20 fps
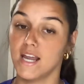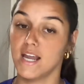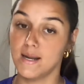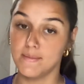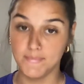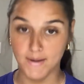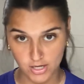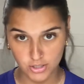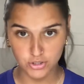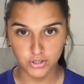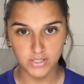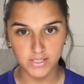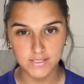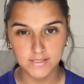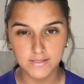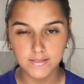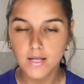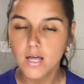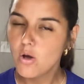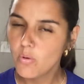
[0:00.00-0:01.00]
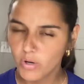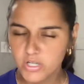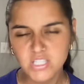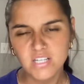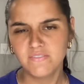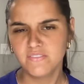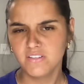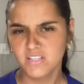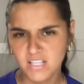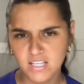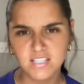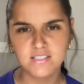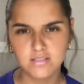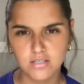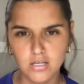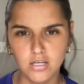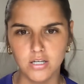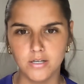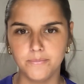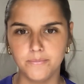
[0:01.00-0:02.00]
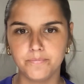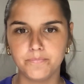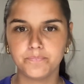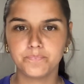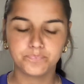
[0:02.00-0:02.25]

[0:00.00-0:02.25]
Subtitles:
and boundaries, which I feel like is good.